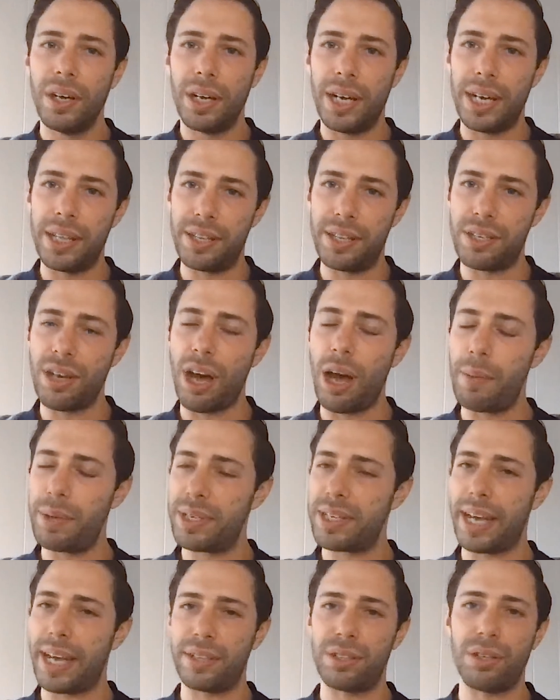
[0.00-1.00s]
in the time it
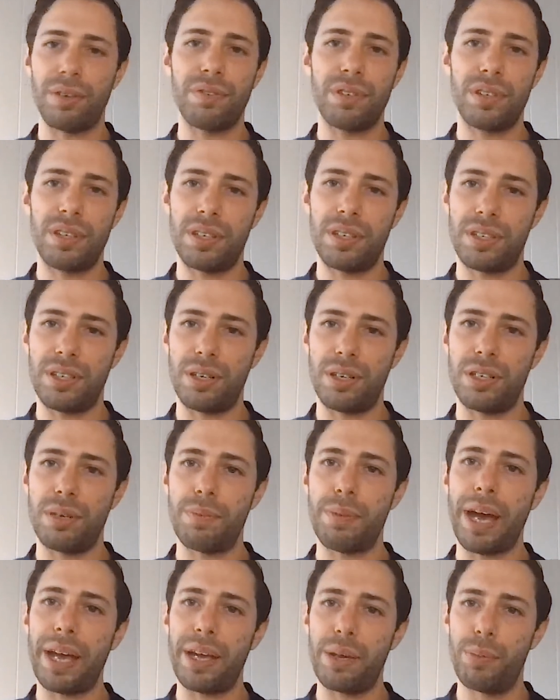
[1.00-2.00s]
takes off to
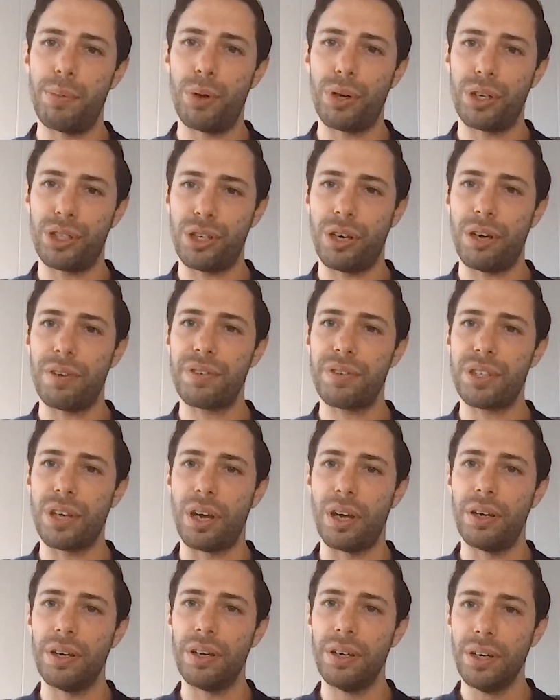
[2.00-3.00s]
pay your mortgage off.
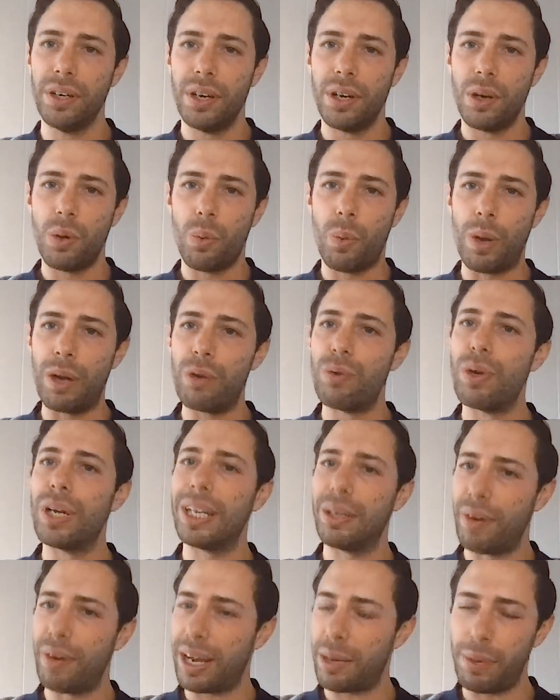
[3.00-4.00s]
So we really
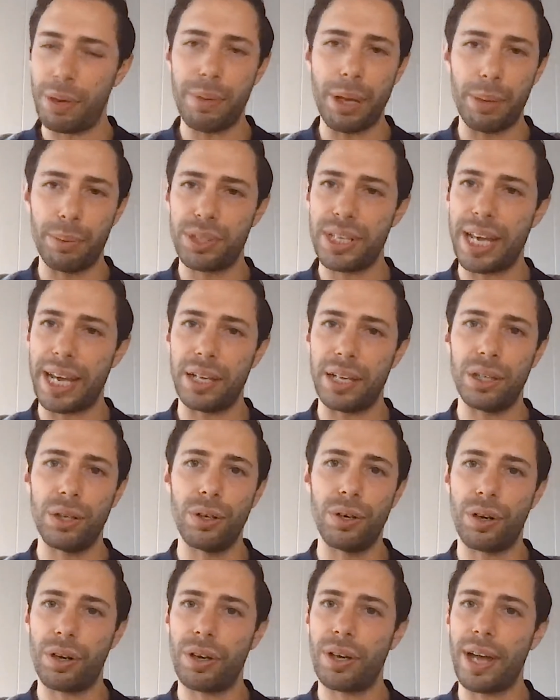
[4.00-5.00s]
recommend people take a
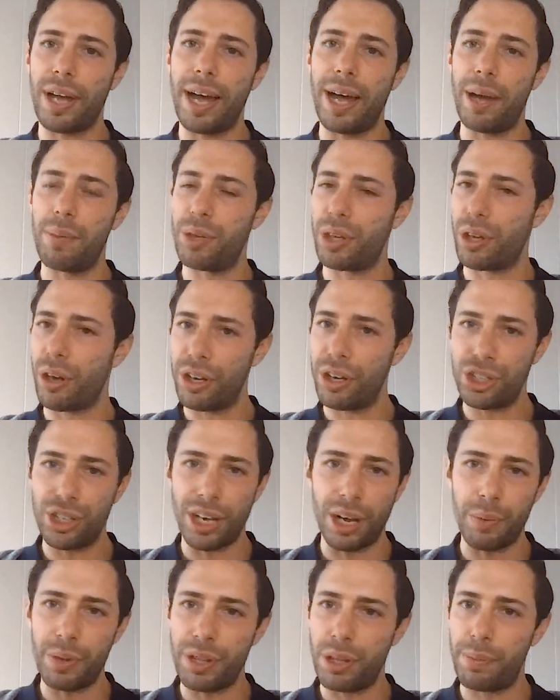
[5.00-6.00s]
look,
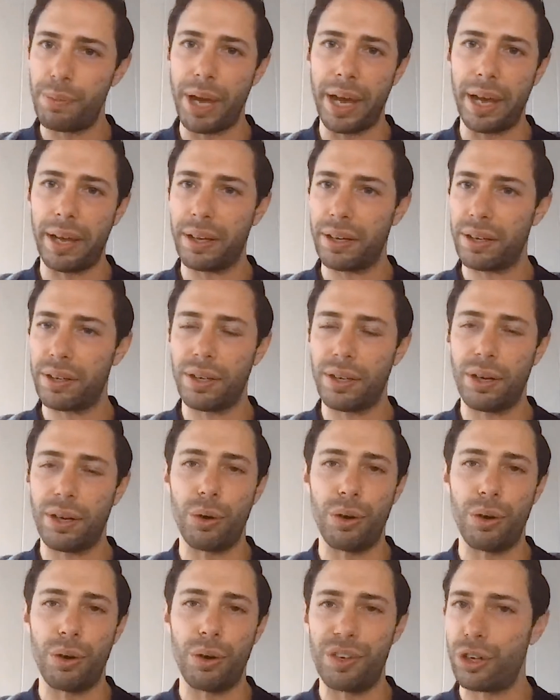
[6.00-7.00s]
negotiate with your bank, or
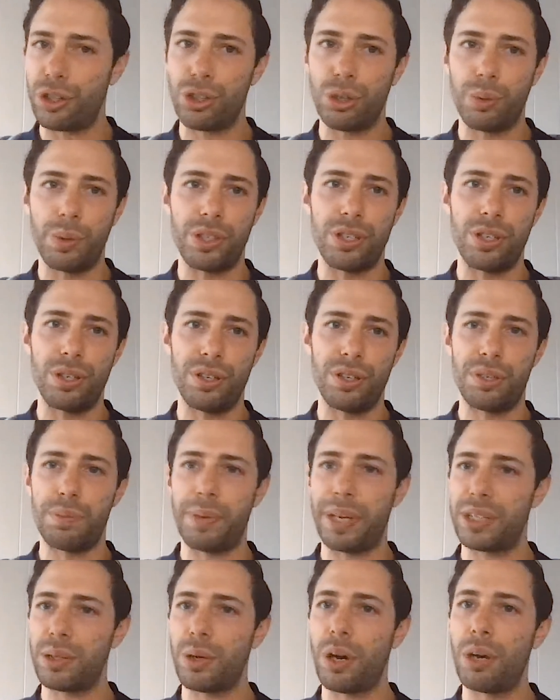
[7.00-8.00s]
if you're not sure what to do,
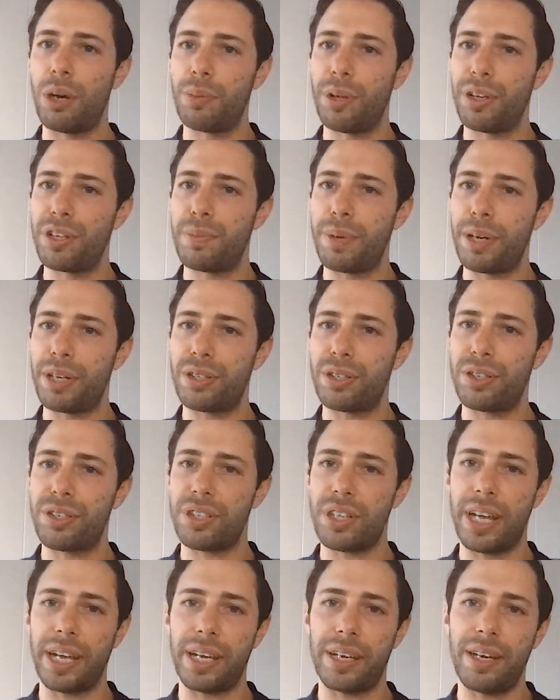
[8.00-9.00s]
speak to a home loan specialist
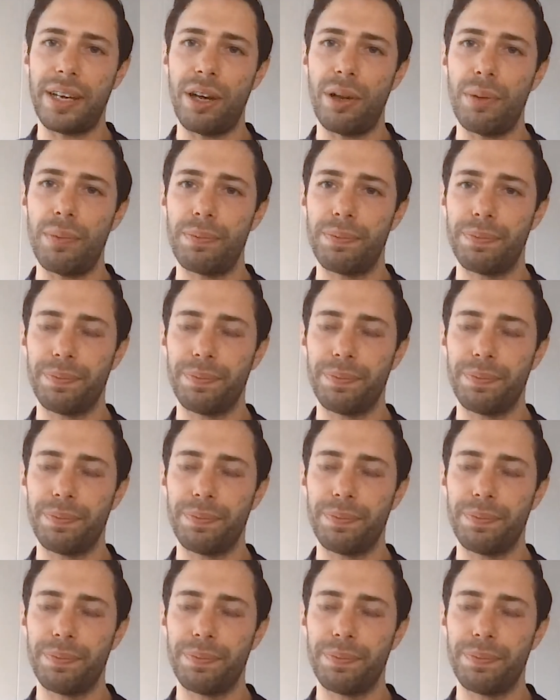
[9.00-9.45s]
and they can help.